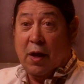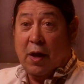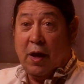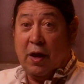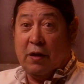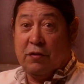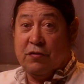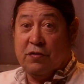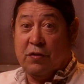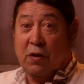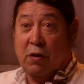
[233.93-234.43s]

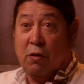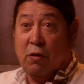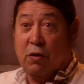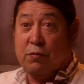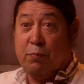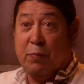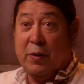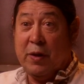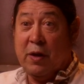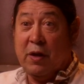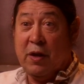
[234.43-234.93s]
and so it's
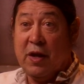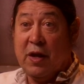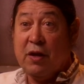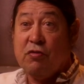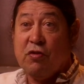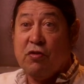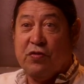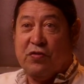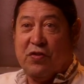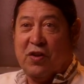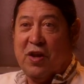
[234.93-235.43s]
been an
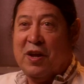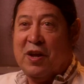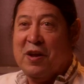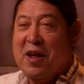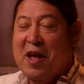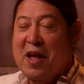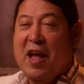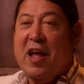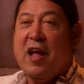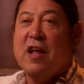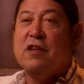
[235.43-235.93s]
interesting
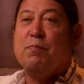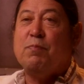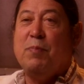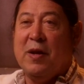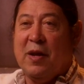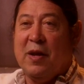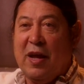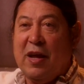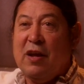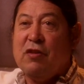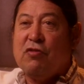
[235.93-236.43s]
it's
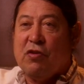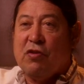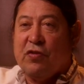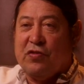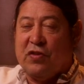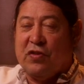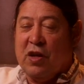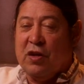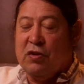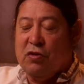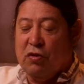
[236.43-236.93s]
been
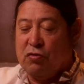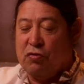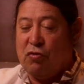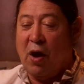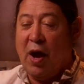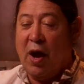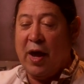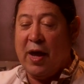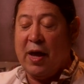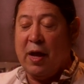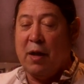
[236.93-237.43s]
interesting to
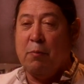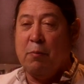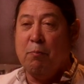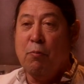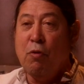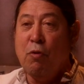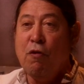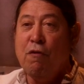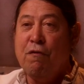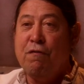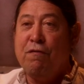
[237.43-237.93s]
try and
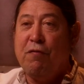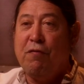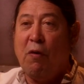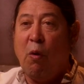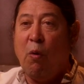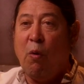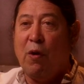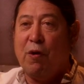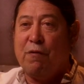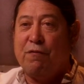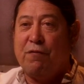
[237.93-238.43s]
move
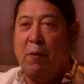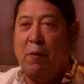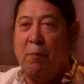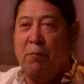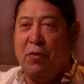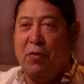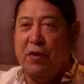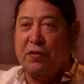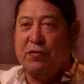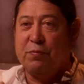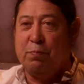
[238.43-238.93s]
forward
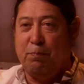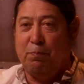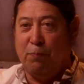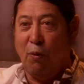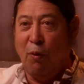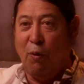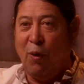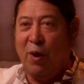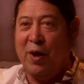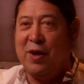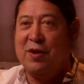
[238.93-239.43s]
from this
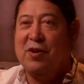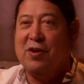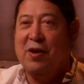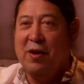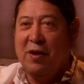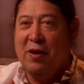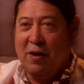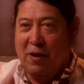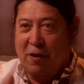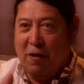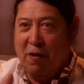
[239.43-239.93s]
point
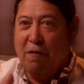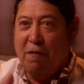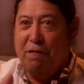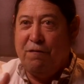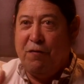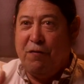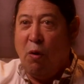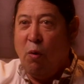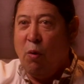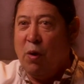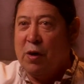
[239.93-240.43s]

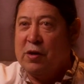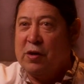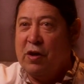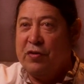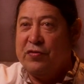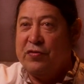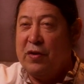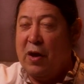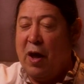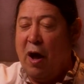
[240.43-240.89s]
forward because